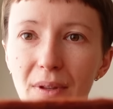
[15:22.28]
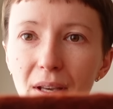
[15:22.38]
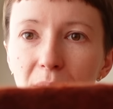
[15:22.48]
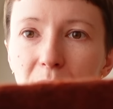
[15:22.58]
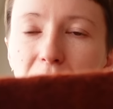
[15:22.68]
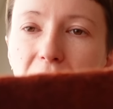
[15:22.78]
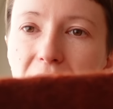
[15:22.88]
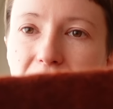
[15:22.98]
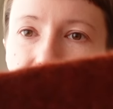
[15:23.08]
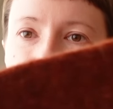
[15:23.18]

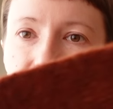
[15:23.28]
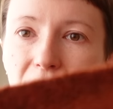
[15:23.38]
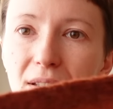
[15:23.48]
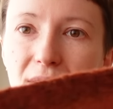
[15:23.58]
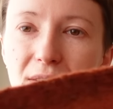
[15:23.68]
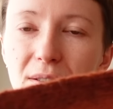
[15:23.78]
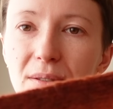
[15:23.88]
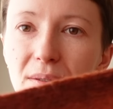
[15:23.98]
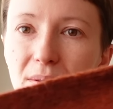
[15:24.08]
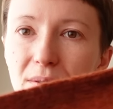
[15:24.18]
upwards
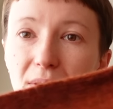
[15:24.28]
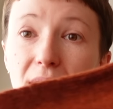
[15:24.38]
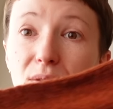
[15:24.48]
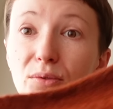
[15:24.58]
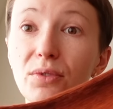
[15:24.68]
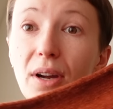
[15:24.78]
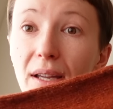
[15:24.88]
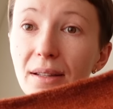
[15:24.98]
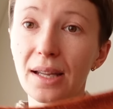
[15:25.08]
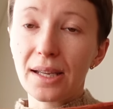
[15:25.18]
to get the
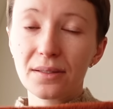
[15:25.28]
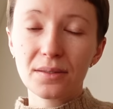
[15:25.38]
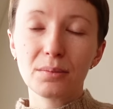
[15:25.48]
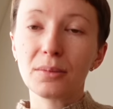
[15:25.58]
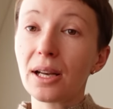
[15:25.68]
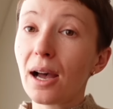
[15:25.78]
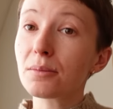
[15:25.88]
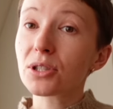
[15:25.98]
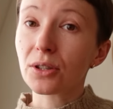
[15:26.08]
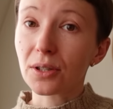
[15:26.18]
right length, but
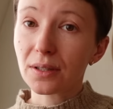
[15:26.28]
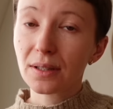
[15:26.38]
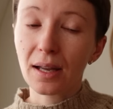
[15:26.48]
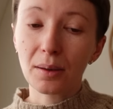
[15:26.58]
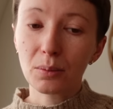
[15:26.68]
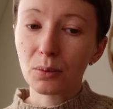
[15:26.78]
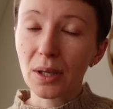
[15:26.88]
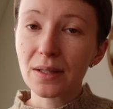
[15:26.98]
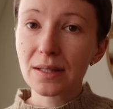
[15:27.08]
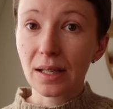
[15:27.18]
I'm short, I'm
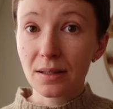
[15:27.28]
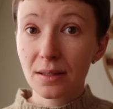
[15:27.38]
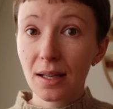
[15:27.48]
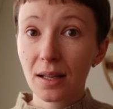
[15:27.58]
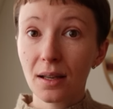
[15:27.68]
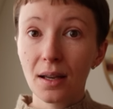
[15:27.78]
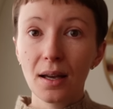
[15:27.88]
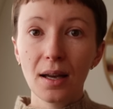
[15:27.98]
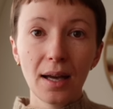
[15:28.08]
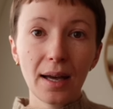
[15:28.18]
160,
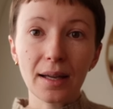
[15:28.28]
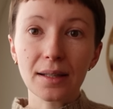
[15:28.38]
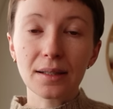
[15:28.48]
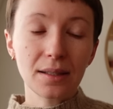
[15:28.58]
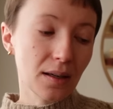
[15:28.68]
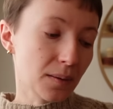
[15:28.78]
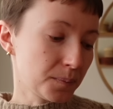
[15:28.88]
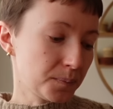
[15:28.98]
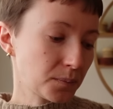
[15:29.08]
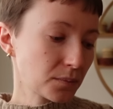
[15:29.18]
and
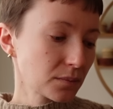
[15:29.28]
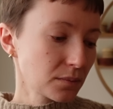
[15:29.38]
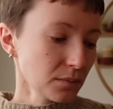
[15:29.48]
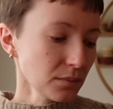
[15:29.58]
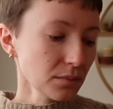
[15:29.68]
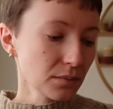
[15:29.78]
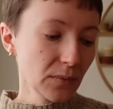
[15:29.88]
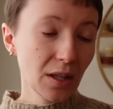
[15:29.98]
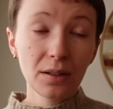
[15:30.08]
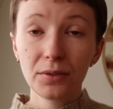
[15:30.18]

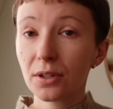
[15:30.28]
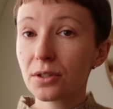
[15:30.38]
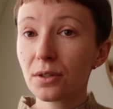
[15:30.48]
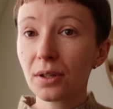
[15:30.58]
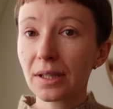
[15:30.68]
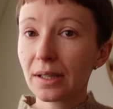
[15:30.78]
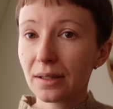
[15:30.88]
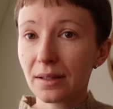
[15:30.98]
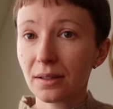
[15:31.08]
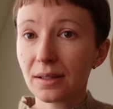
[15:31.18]
if you're taller,
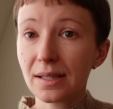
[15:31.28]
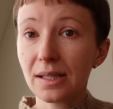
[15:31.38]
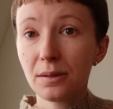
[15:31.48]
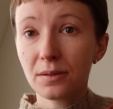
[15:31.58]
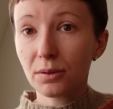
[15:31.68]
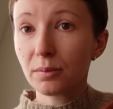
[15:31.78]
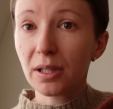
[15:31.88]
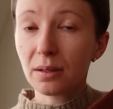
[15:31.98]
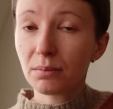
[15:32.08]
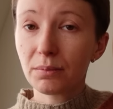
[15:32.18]
the sleeves will
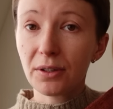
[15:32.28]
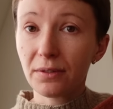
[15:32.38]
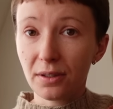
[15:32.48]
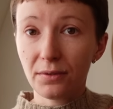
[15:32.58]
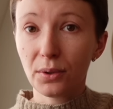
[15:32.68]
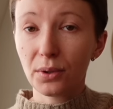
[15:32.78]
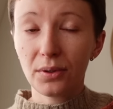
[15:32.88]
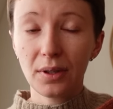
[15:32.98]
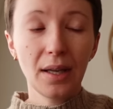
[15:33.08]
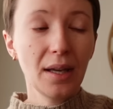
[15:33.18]
be perfect for you.